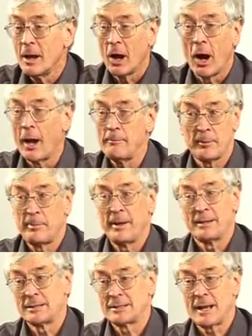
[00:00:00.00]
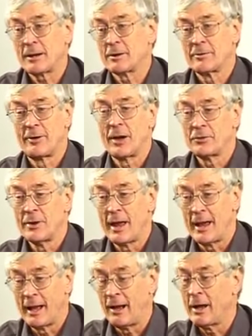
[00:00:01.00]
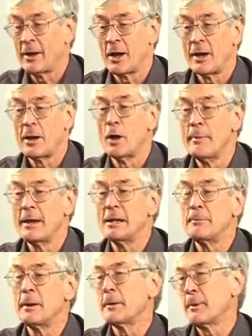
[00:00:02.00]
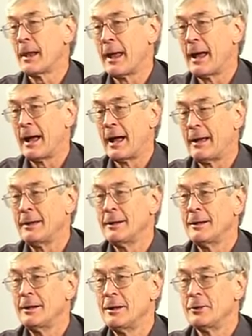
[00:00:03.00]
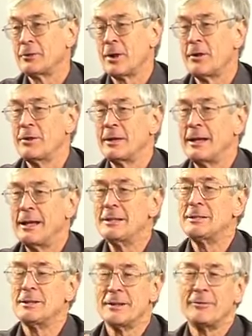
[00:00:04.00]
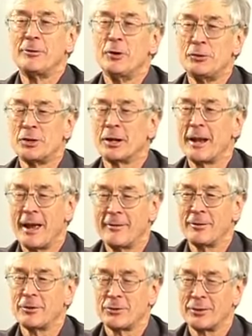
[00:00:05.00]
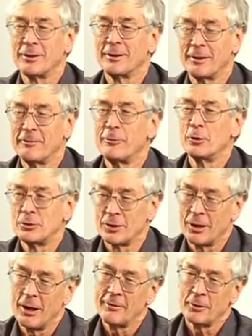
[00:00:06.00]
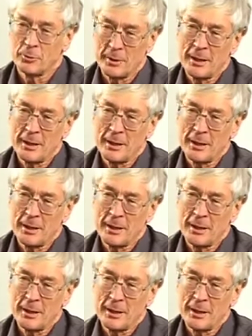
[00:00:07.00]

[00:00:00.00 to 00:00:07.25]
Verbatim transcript: I'm prepared to sacrifice now, and I know many people are, so the kids in the future can have as a fortunate life as we